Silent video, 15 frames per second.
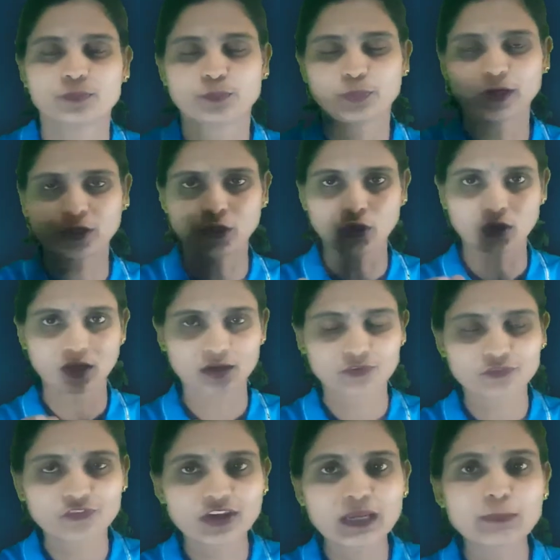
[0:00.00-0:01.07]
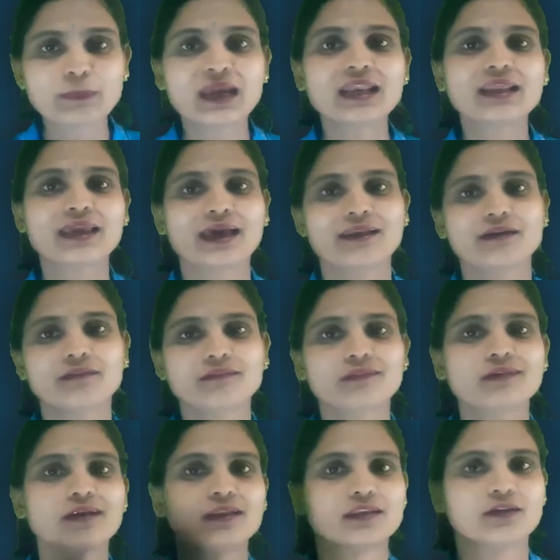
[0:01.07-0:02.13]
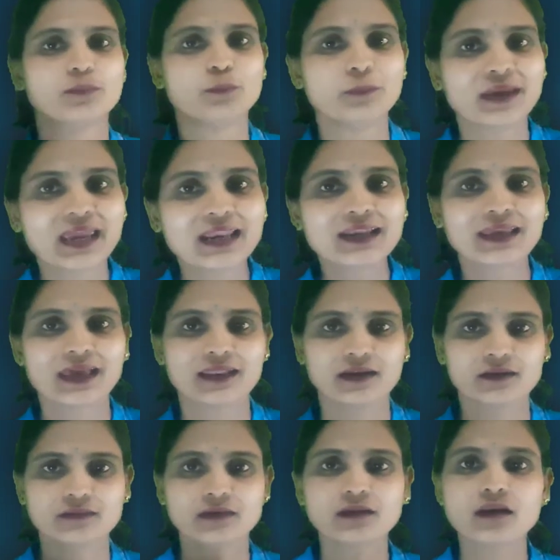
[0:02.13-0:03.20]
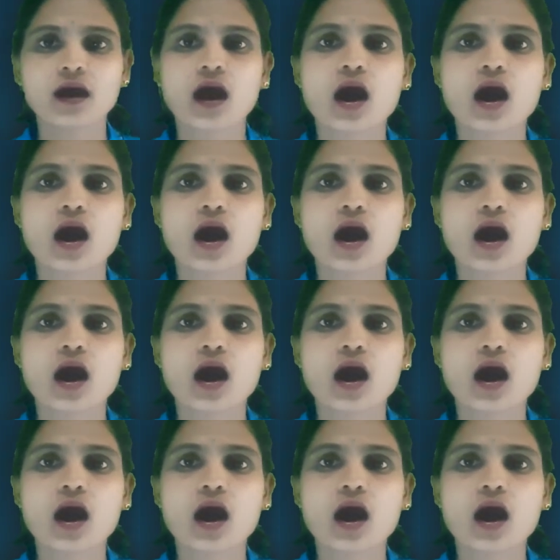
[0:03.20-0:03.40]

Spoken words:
particular female character and the male character,